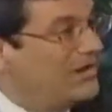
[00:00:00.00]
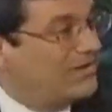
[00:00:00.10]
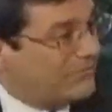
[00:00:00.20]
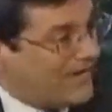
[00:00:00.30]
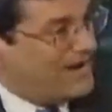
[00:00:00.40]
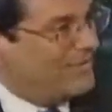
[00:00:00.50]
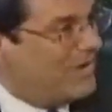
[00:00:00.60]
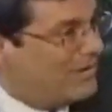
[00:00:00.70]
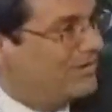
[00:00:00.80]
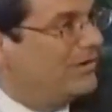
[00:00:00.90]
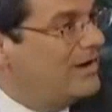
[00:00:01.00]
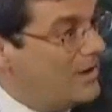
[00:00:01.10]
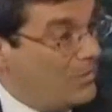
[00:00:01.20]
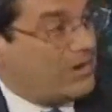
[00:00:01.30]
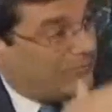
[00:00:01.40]
We can find a
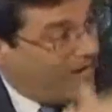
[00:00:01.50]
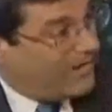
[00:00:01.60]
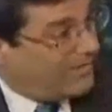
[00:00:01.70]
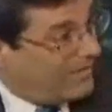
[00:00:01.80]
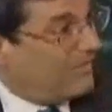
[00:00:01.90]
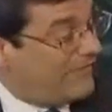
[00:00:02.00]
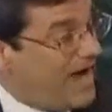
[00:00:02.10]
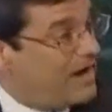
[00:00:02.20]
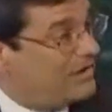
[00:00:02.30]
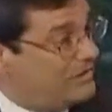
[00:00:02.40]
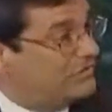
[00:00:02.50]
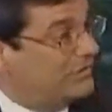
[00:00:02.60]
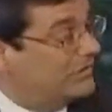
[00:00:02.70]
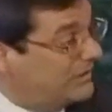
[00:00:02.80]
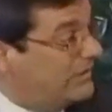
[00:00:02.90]
fire
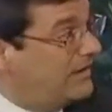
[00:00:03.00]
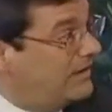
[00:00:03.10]
district that can handle